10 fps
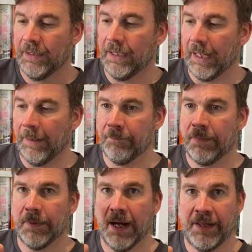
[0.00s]

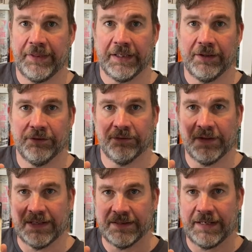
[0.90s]
I think it's a
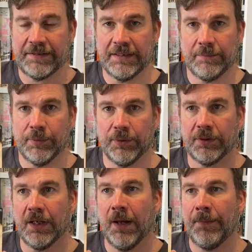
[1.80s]
fantastic
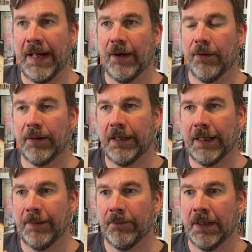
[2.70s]
book about
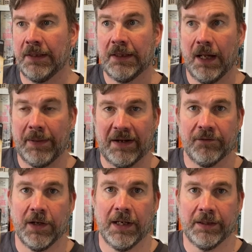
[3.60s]

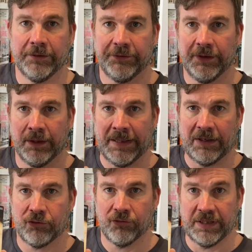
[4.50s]
violence and
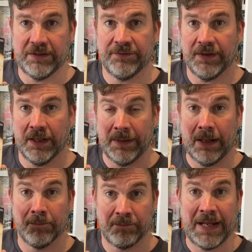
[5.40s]
about grief and
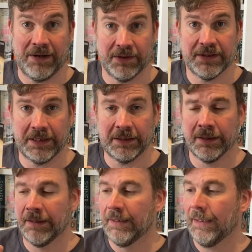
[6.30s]
about parenting.
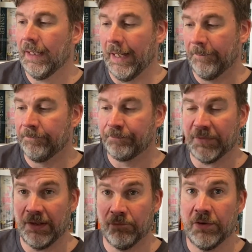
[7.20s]

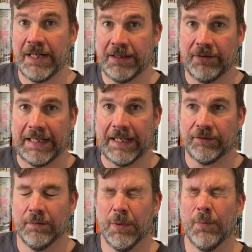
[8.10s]
A really, really
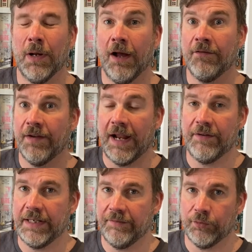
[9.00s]
excellent book, but a
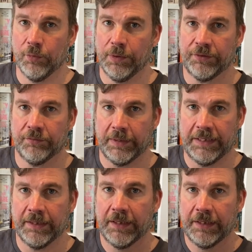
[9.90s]
very difficult book to
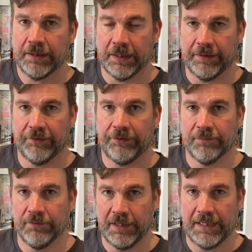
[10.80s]
read. There was
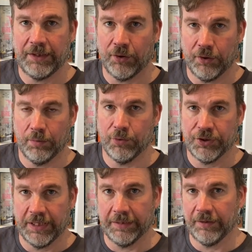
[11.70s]
some really horrible
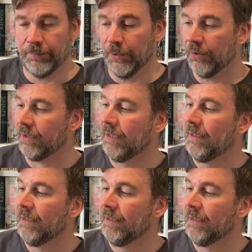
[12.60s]
shit in this book.